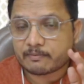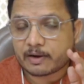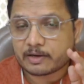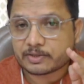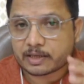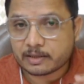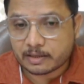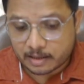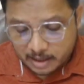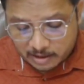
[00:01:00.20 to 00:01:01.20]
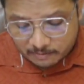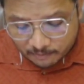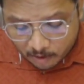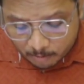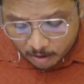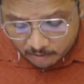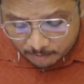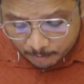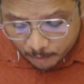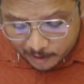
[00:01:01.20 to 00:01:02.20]
function in form of
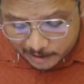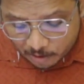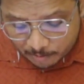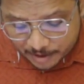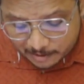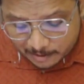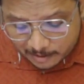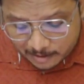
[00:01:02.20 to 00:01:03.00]
polynomial.